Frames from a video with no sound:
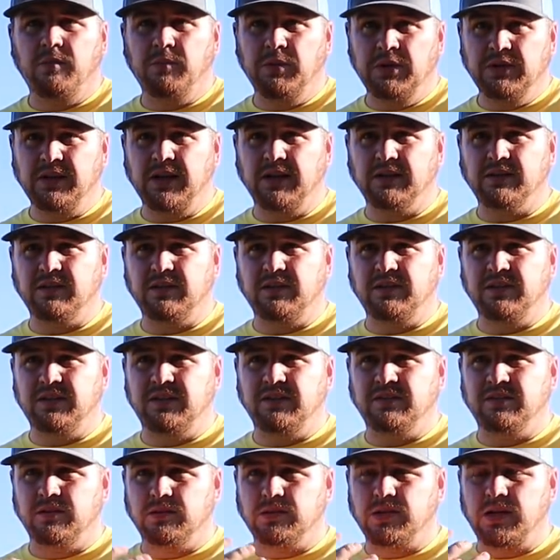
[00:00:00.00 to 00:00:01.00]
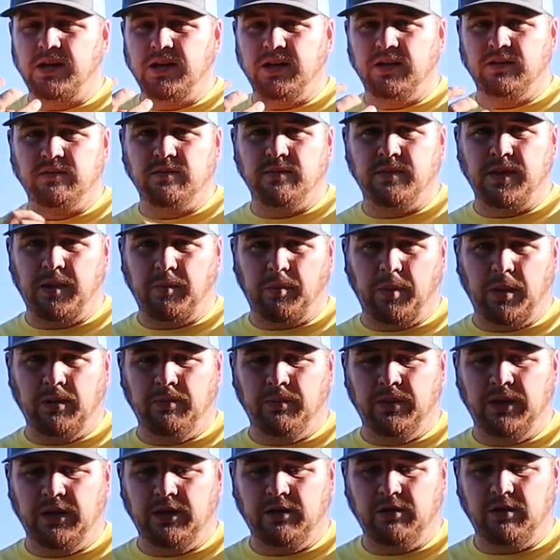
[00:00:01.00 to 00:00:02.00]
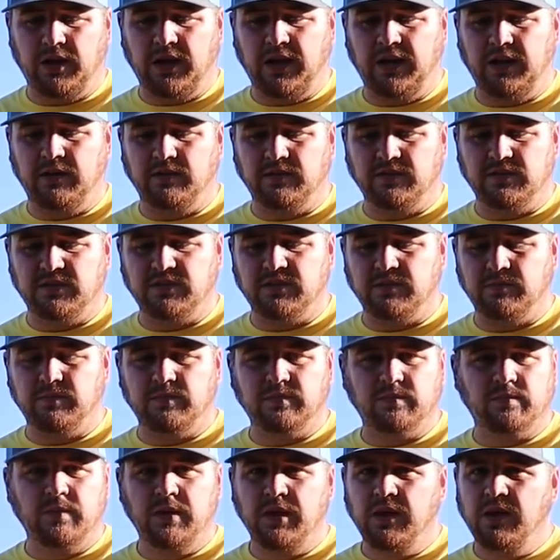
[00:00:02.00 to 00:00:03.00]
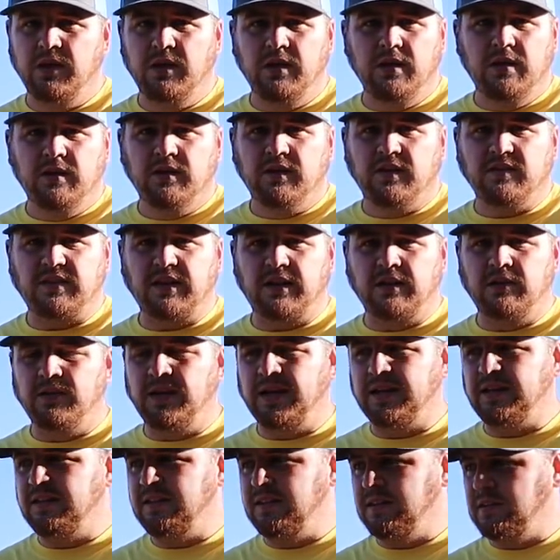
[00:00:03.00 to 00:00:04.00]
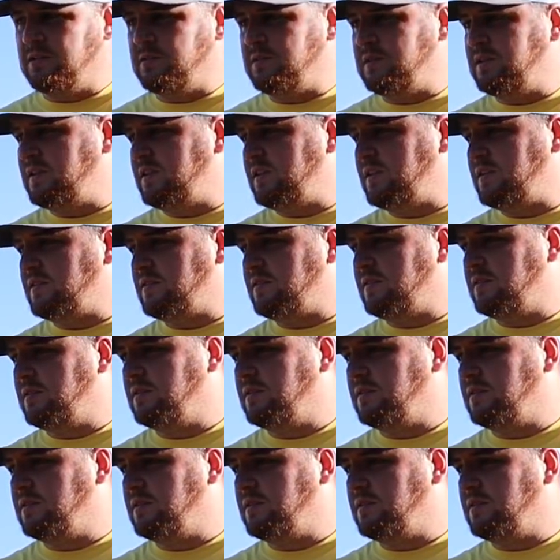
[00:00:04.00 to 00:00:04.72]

I'm gonna talk to the dentist and try to get some like permanent crowns or something, because I don't like dealing with this.